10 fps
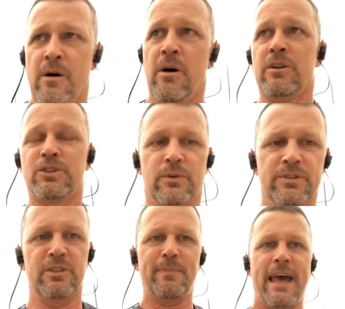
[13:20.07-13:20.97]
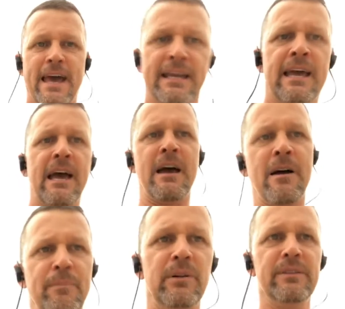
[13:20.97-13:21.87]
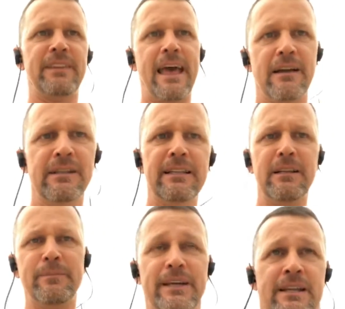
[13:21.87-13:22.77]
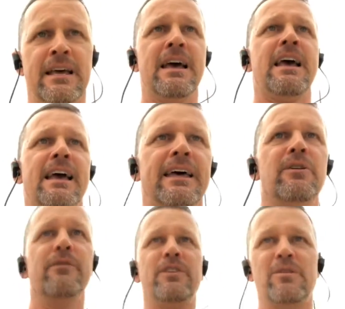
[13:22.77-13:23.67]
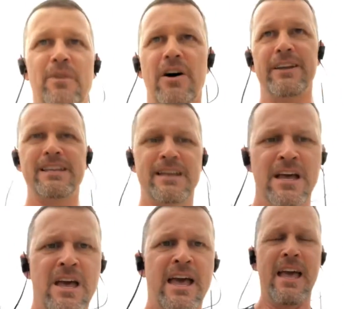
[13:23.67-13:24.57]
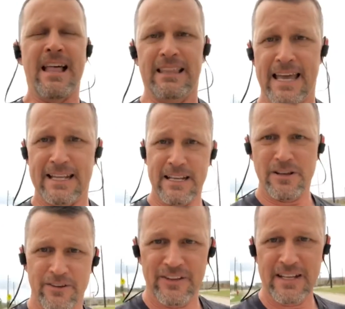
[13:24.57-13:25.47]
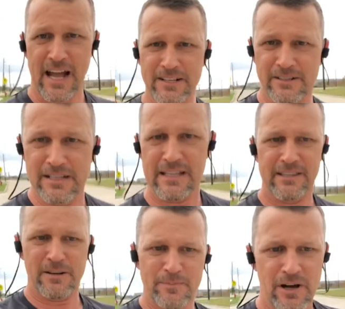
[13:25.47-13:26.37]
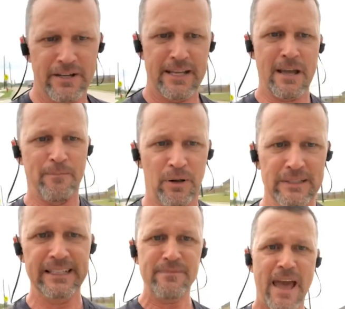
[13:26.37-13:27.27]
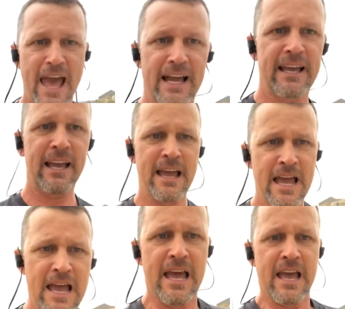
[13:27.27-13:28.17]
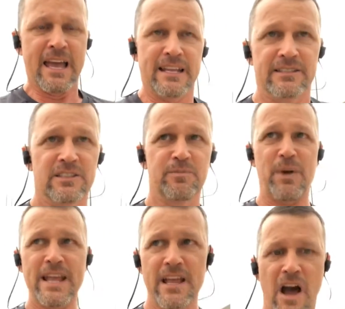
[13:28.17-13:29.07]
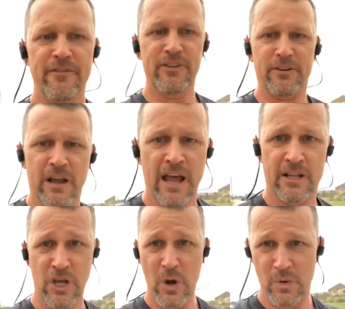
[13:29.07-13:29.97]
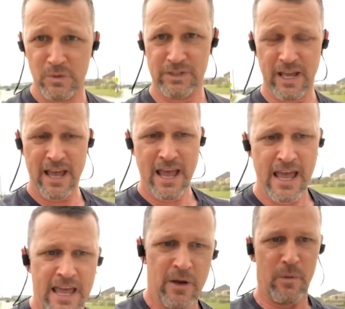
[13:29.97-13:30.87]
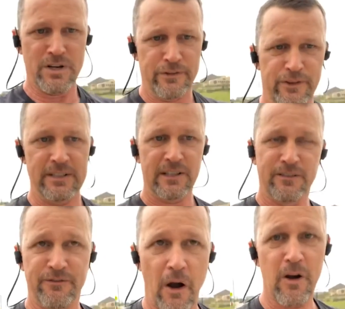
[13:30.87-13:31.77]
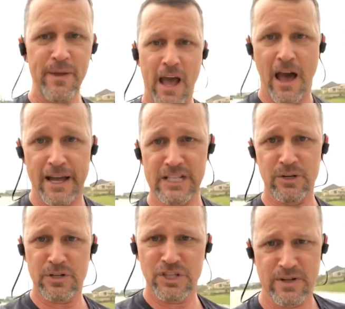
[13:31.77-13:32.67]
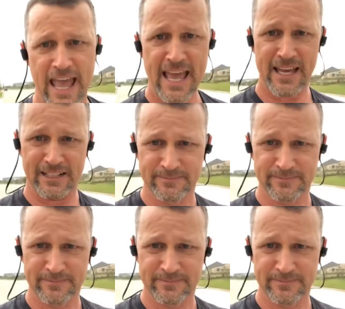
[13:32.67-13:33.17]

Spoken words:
shoulders back, pulled down a little bit, head over your body, landing your feet underneath your body, pulling back, and springing off your toes when your foot's as far behind you as you can.